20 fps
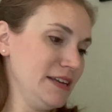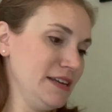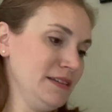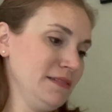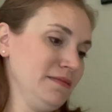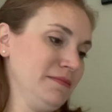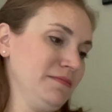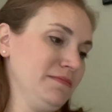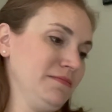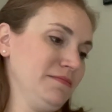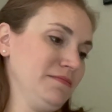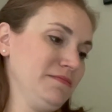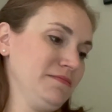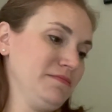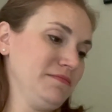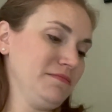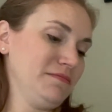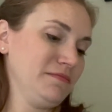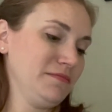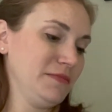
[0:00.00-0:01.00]
it,
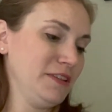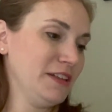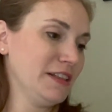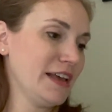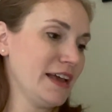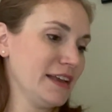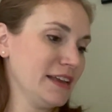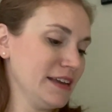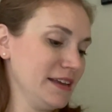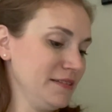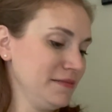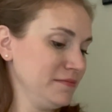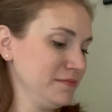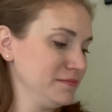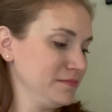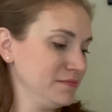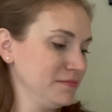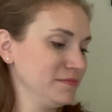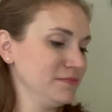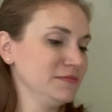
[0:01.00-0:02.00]
you like it,
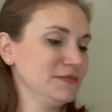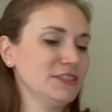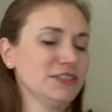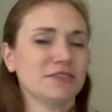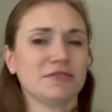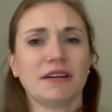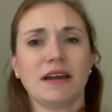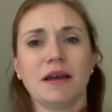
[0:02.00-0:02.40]
just grab